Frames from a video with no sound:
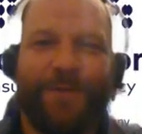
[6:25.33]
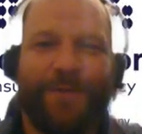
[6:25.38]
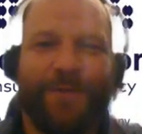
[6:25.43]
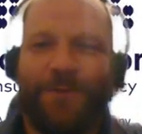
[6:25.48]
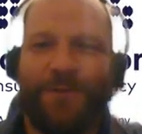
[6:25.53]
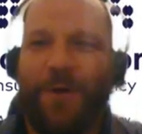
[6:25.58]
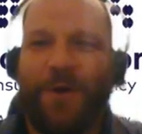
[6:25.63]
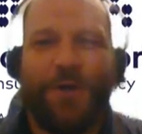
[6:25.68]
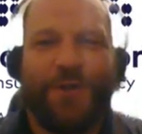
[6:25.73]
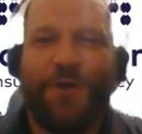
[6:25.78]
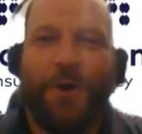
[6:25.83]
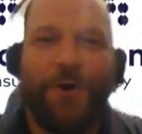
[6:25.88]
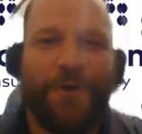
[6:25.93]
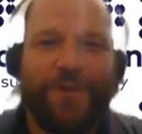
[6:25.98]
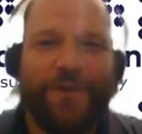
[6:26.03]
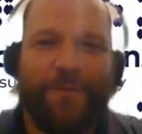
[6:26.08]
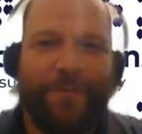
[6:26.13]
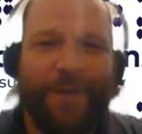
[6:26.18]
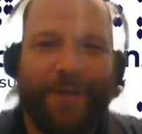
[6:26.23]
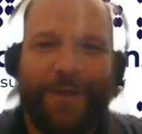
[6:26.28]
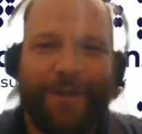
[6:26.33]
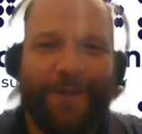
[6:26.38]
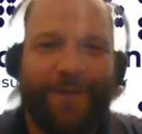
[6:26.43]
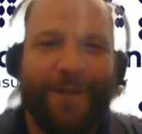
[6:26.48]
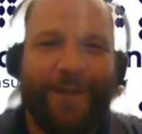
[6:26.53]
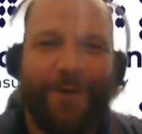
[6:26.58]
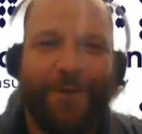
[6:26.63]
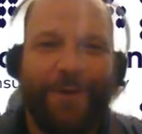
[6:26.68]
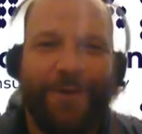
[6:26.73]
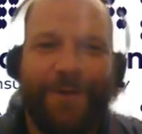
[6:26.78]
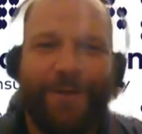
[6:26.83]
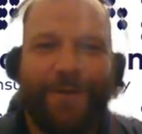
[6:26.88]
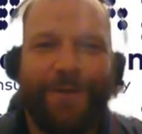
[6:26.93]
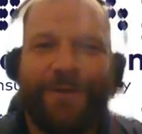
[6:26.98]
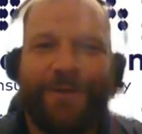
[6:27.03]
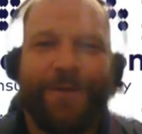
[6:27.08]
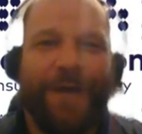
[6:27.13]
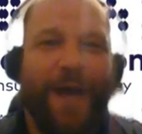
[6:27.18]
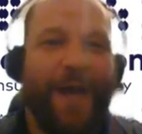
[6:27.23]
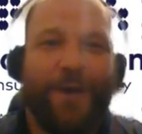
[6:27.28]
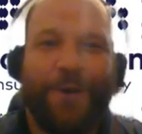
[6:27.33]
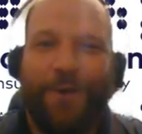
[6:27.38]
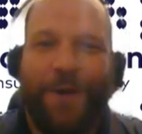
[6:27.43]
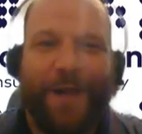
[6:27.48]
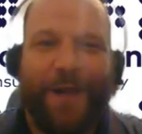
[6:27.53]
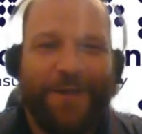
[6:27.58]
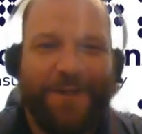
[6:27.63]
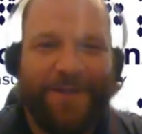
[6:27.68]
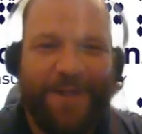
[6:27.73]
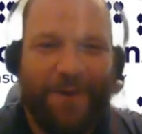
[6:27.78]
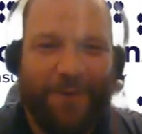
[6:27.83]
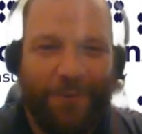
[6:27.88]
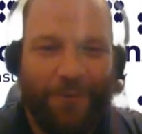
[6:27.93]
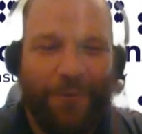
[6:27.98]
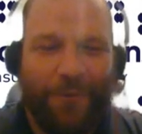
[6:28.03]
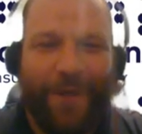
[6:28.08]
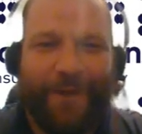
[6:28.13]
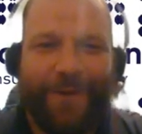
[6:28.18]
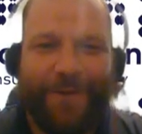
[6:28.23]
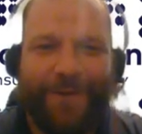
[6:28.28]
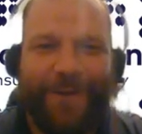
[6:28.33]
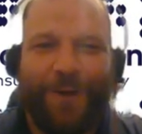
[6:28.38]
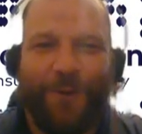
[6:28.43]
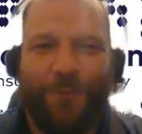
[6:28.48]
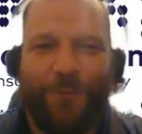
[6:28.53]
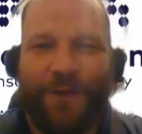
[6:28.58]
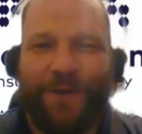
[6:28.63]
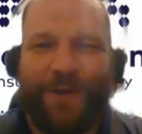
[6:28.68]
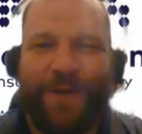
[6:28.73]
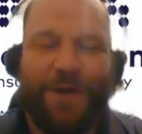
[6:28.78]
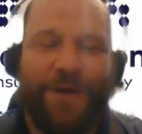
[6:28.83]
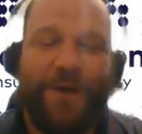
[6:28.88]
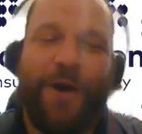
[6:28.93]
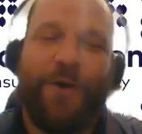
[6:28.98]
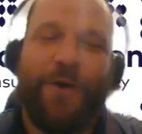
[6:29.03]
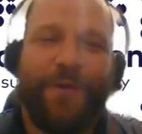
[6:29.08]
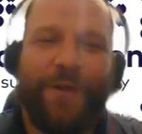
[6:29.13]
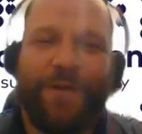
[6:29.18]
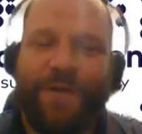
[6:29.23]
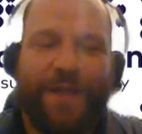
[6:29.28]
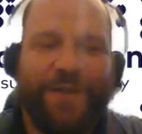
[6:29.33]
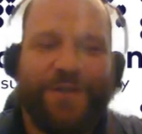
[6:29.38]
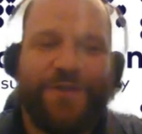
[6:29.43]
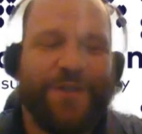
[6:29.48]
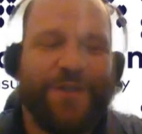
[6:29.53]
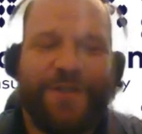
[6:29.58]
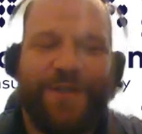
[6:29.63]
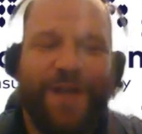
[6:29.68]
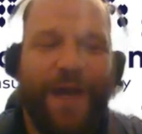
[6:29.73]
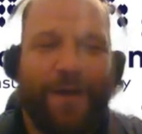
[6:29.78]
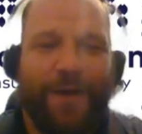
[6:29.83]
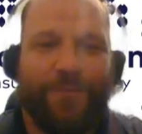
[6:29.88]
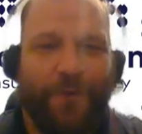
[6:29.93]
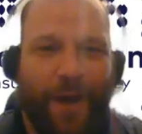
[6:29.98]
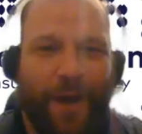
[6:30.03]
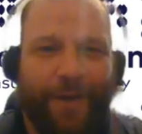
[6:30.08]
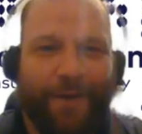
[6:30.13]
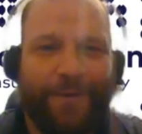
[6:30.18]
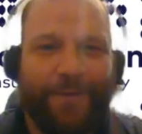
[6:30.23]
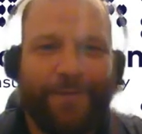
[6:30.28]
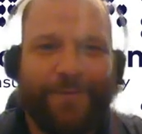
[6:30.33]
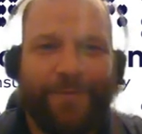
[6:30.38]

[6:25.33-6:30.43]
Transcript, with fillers: try to charge somebody, you know, nine grand instead of three, you know, when they know that that's just not right.